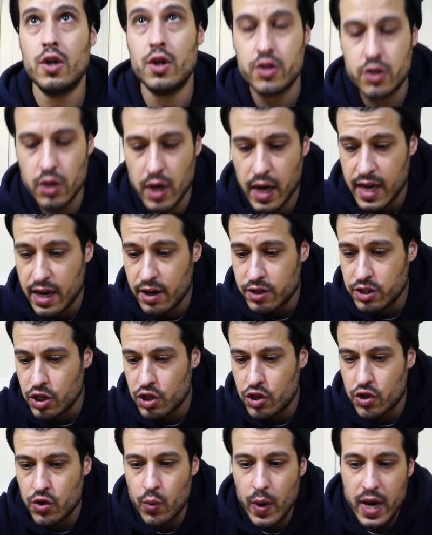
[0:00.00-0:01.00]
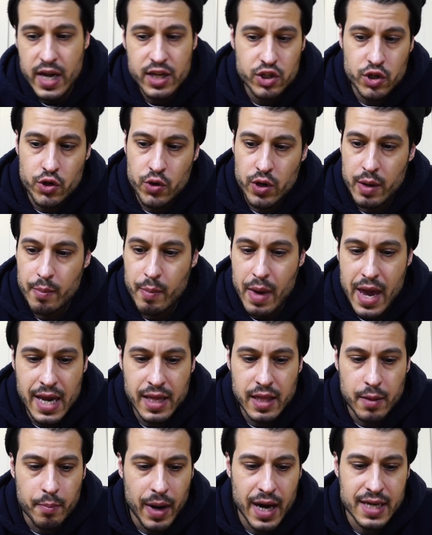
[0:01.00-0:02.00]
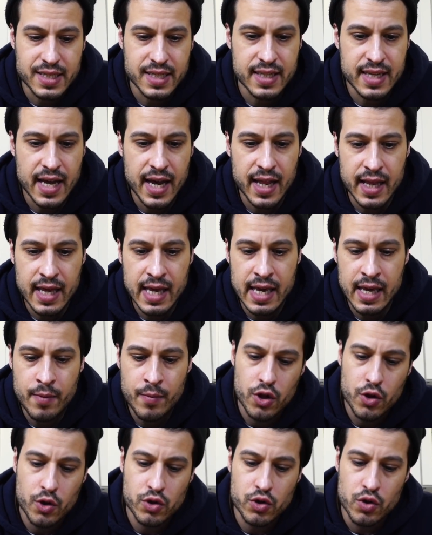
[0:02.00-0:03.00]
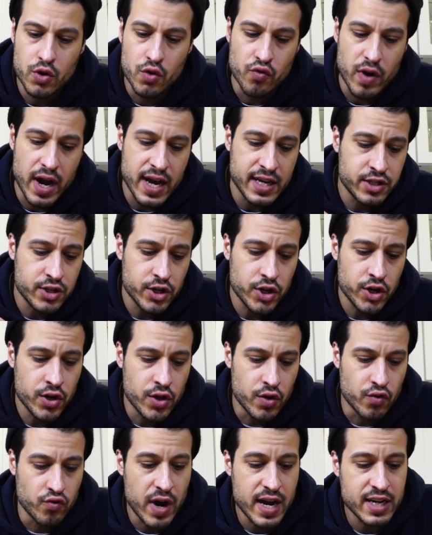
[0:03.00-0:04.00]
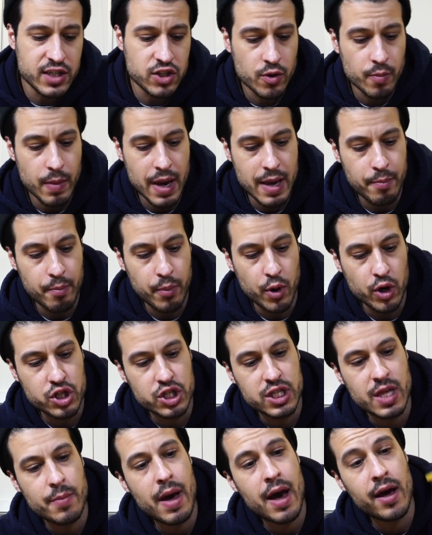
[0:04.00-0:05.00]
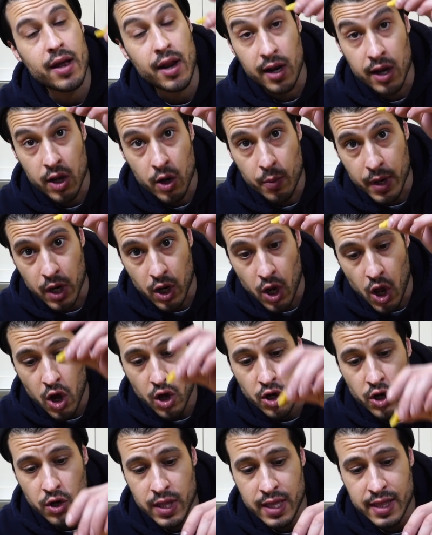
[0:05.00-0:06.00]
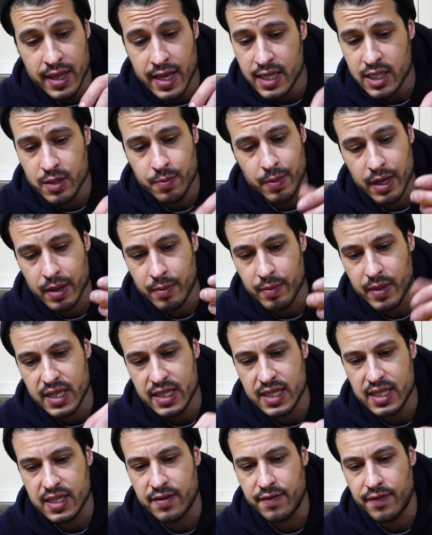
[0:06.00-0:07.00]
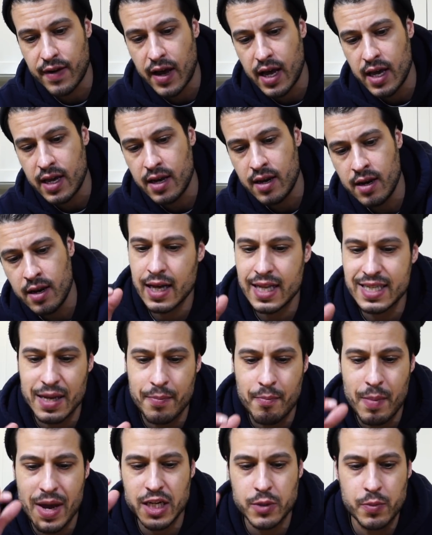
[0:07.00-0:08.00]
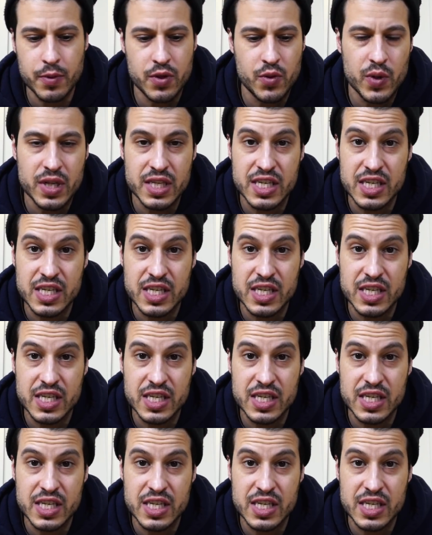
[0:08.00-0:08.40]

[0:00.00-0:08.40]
So now here's the two ways you can make the passatelli. You do the ricer. The ricer might push them out a little bit longer than this, but this is fine. It's a mix between